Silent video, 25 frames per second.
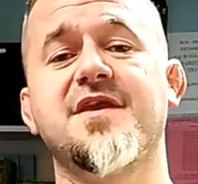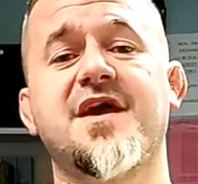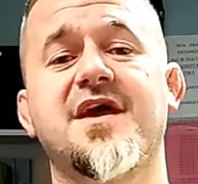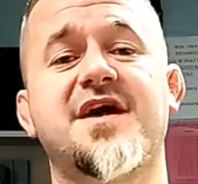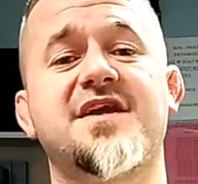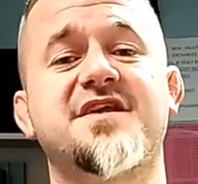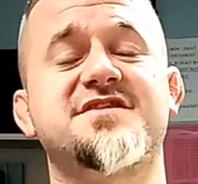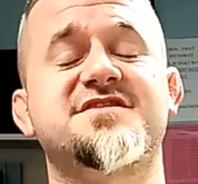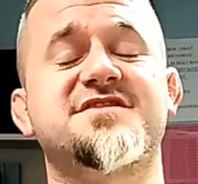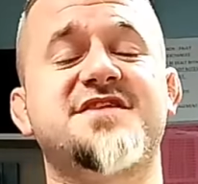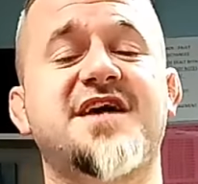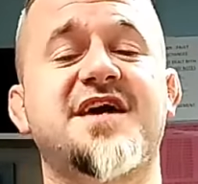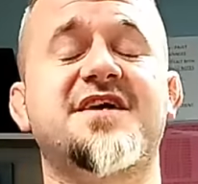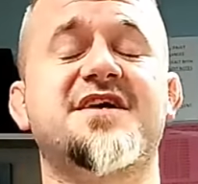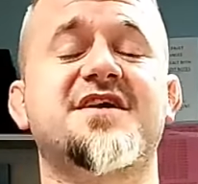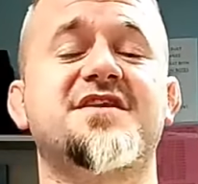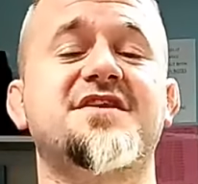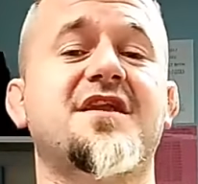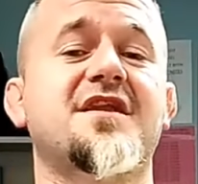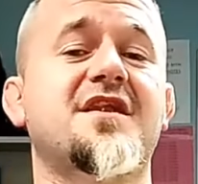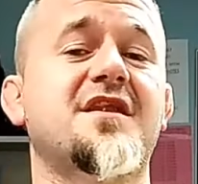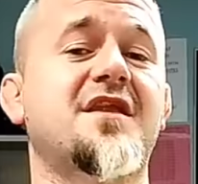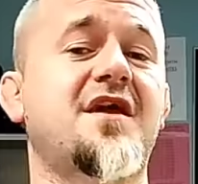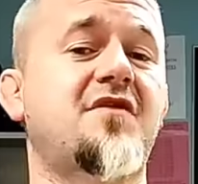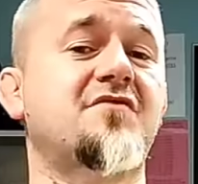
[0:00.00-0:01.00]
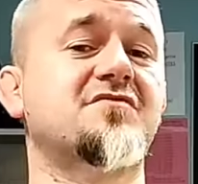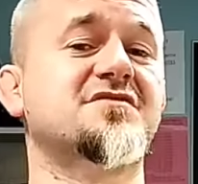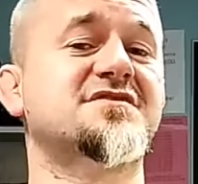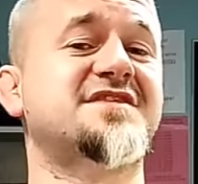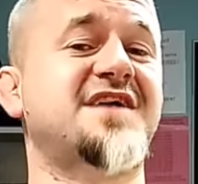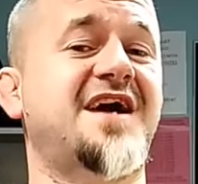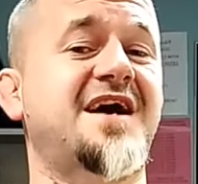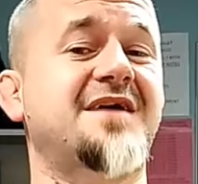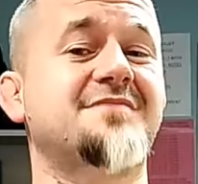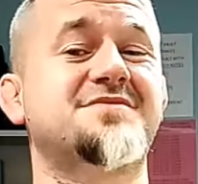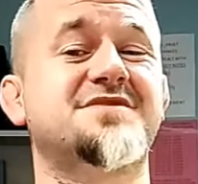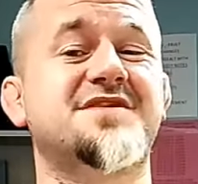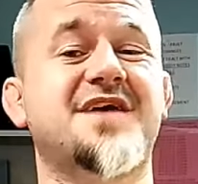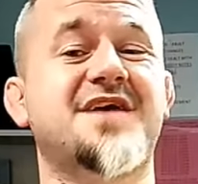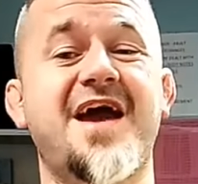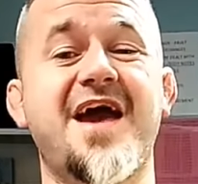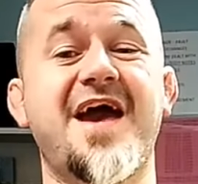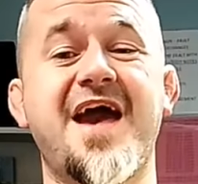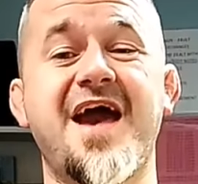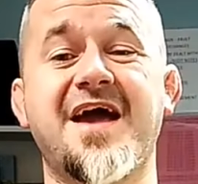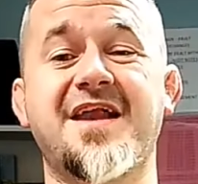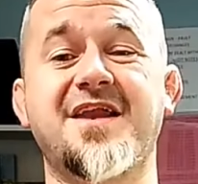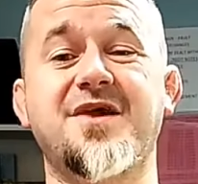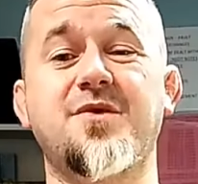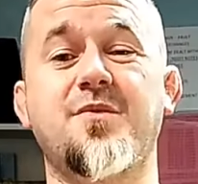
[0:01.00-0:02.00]
and it's taken a long time to get
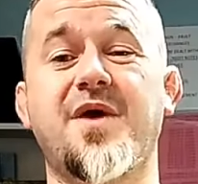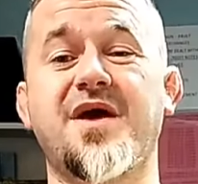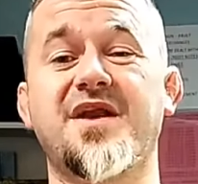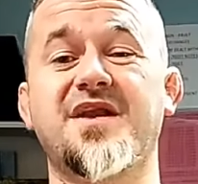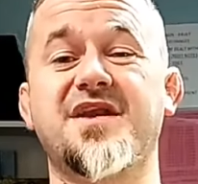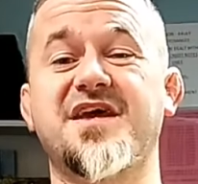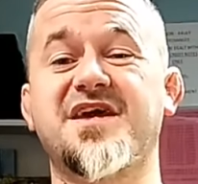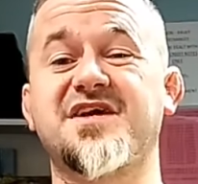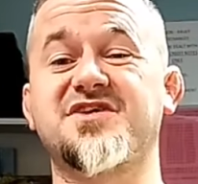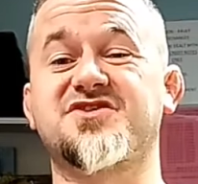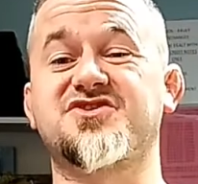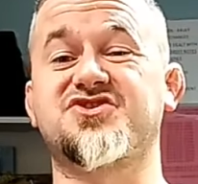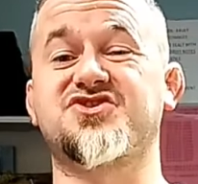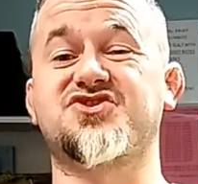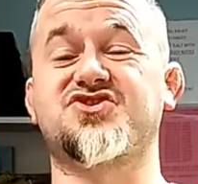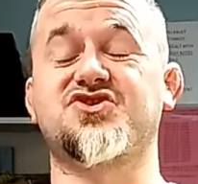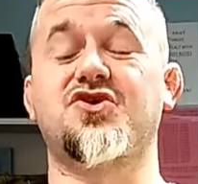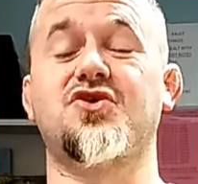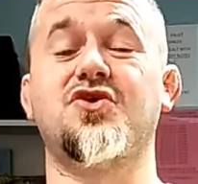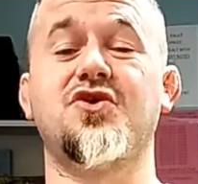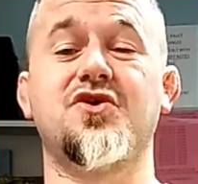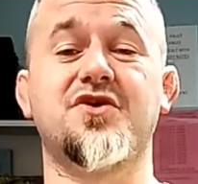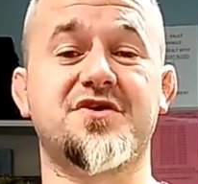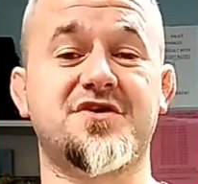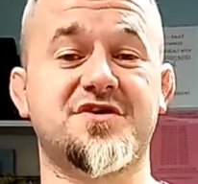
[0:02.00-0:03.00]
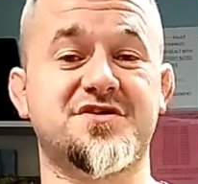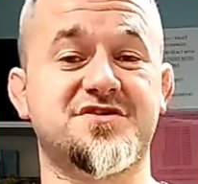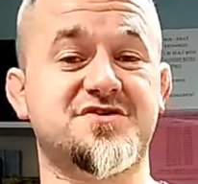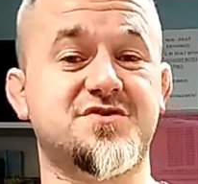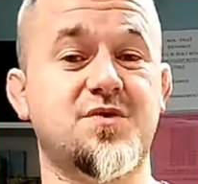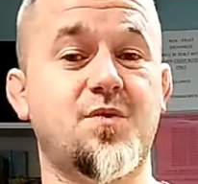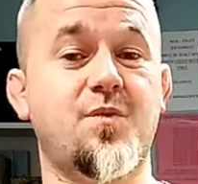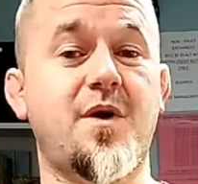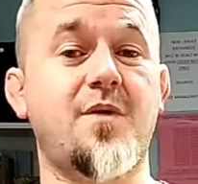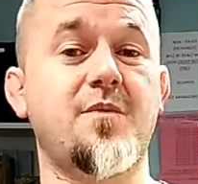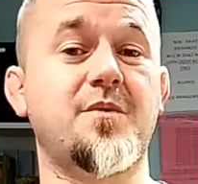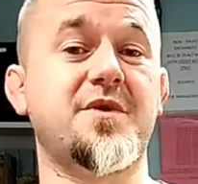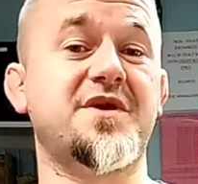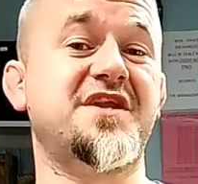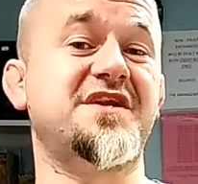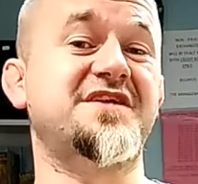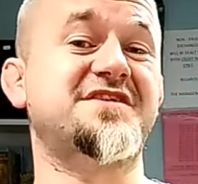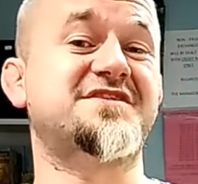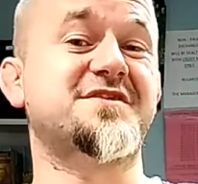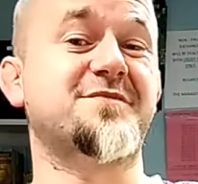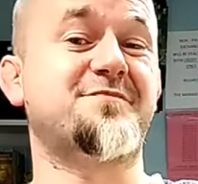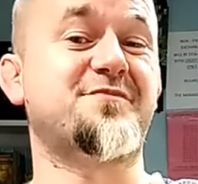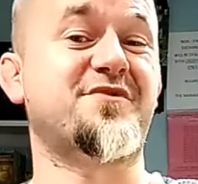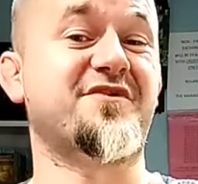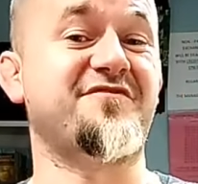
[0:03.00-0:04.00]
anywhere near sorted as to what we need
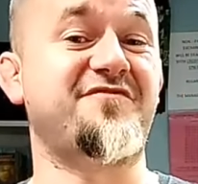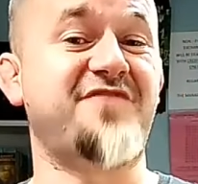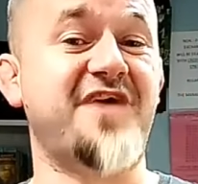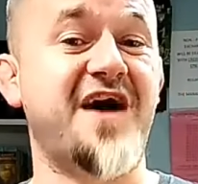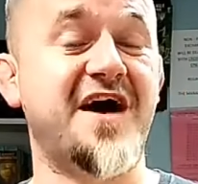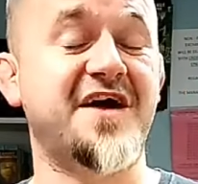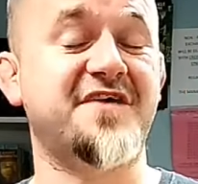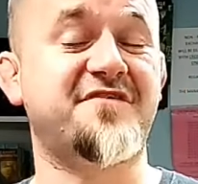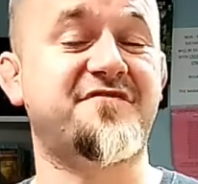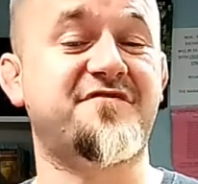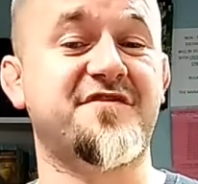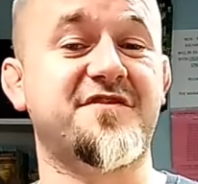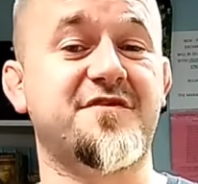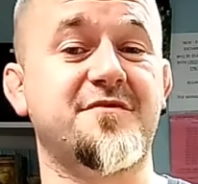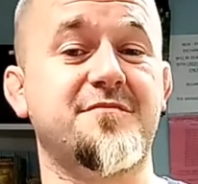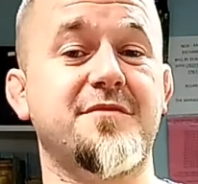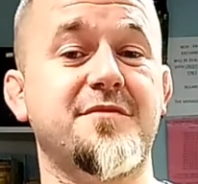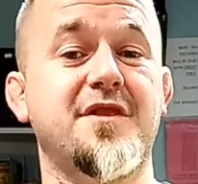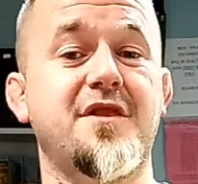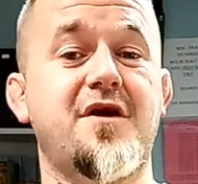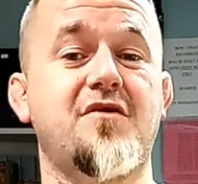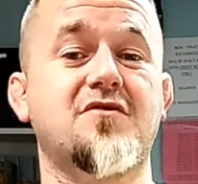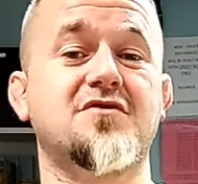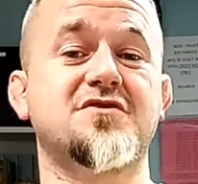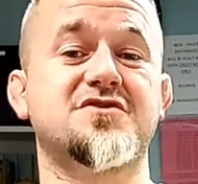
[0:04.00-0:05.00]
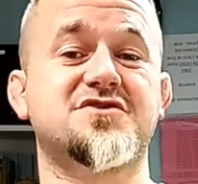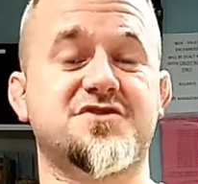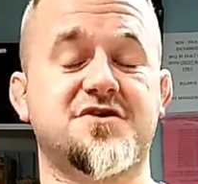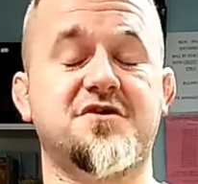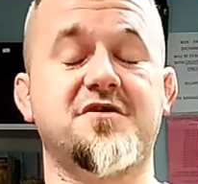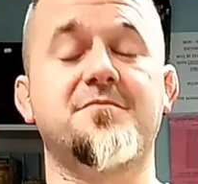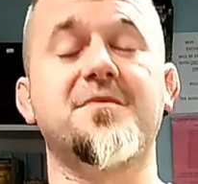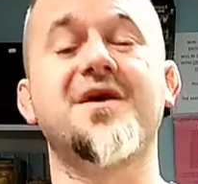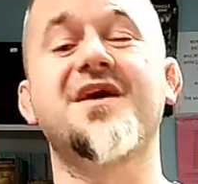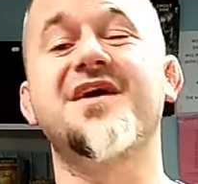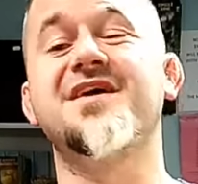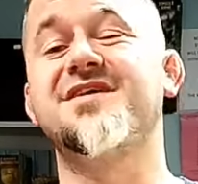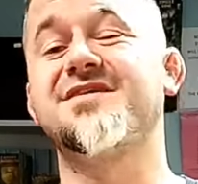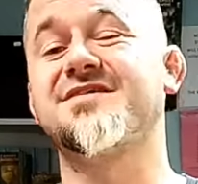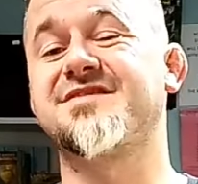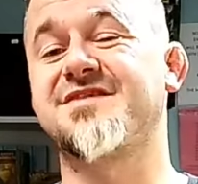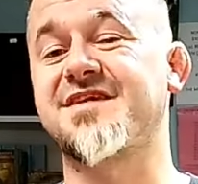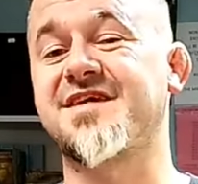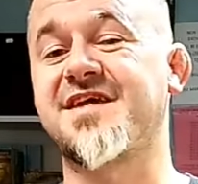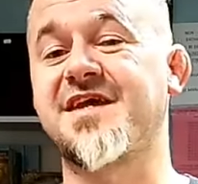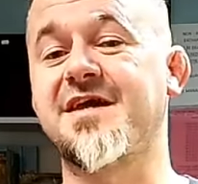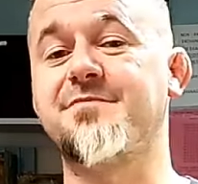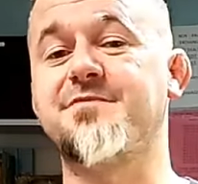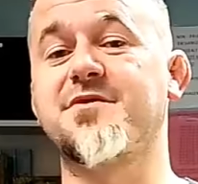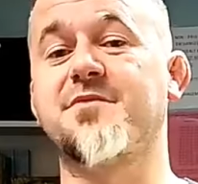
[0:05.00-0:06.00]
to provide for them long term to
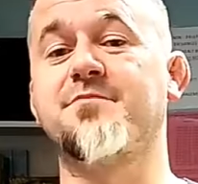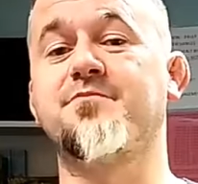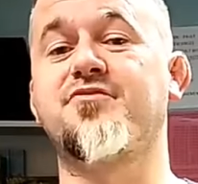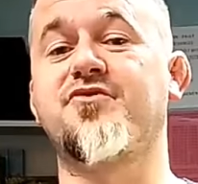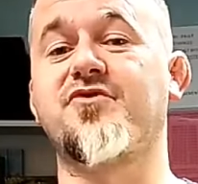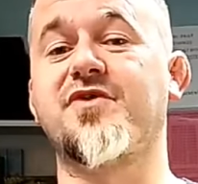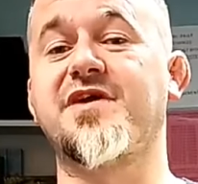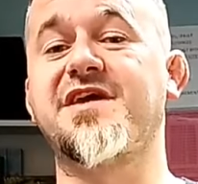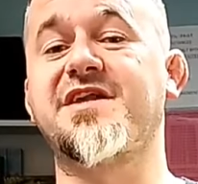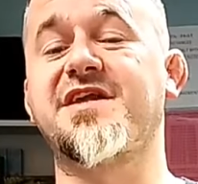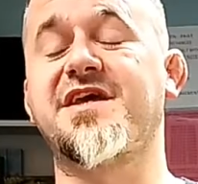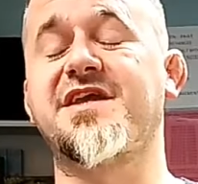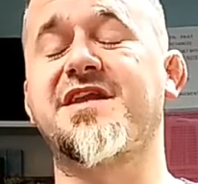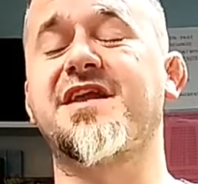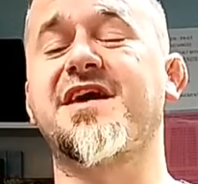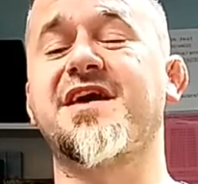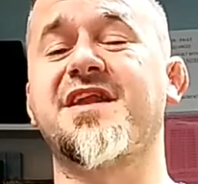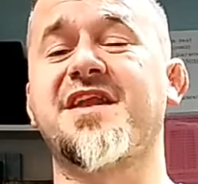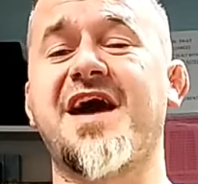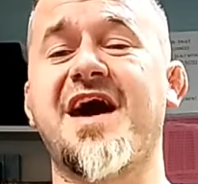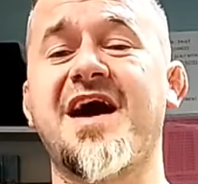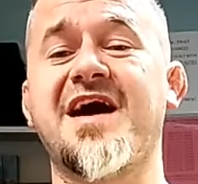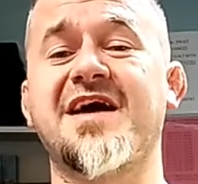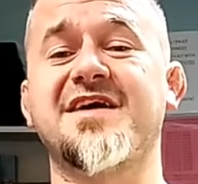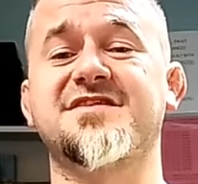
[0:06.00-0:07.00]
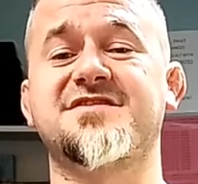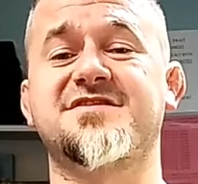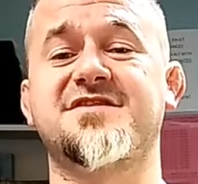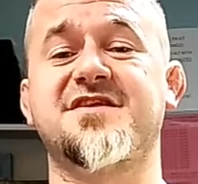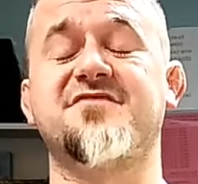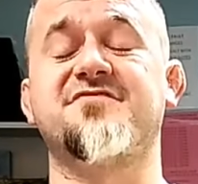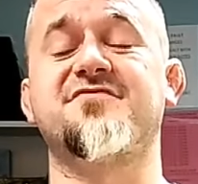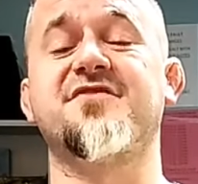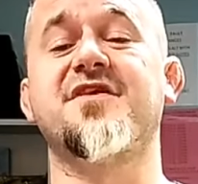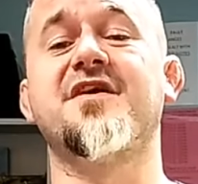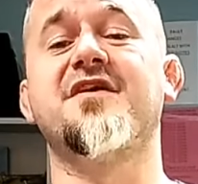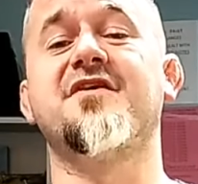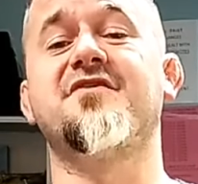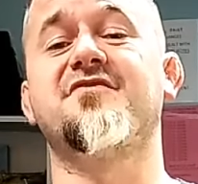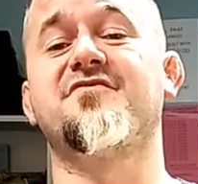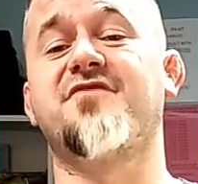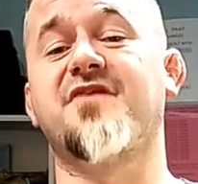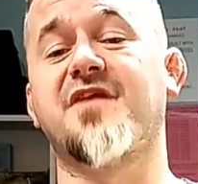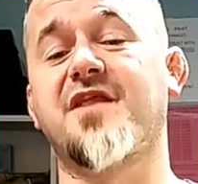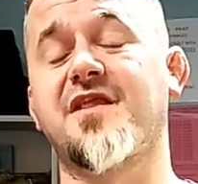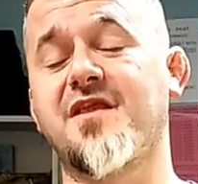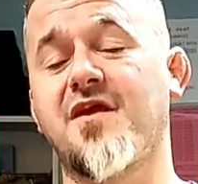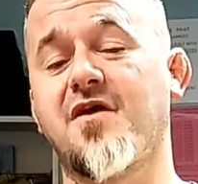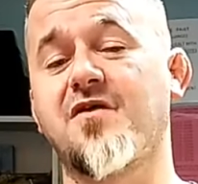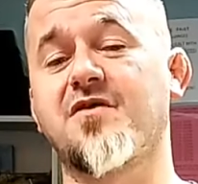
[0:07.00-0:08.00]
keep them breeding and active for
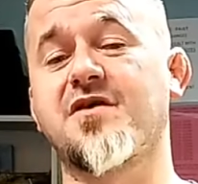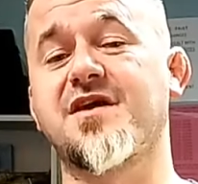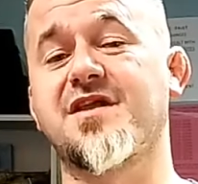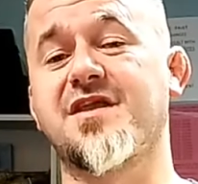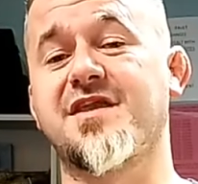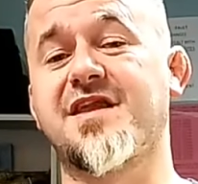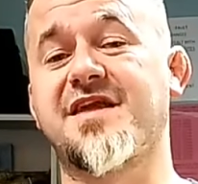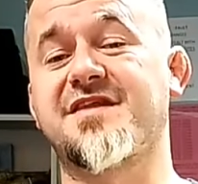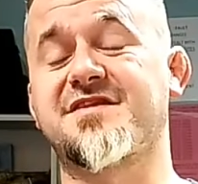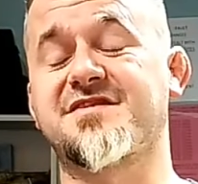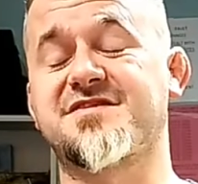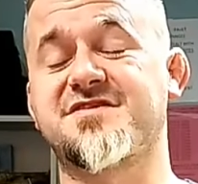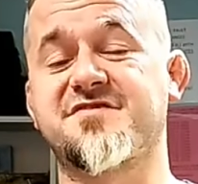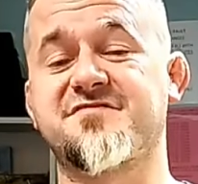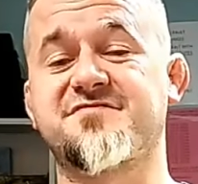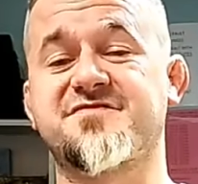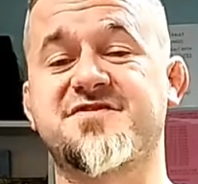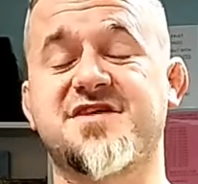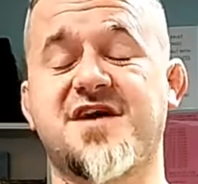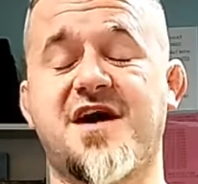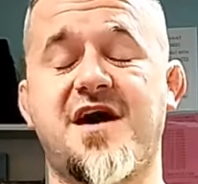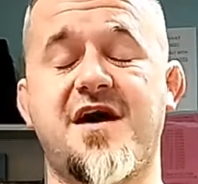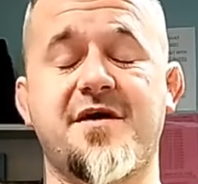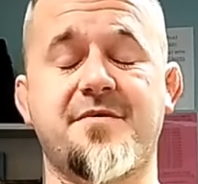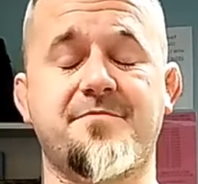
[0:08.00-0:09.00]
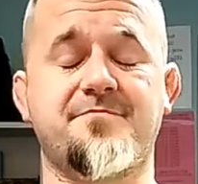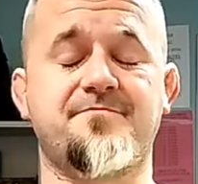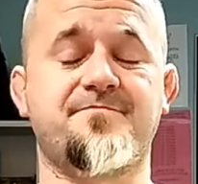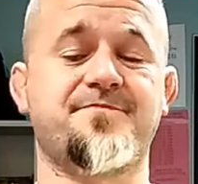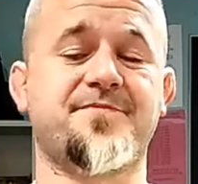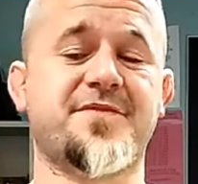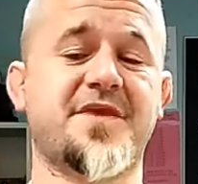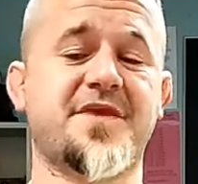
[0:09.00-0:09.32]
longer lengths of time.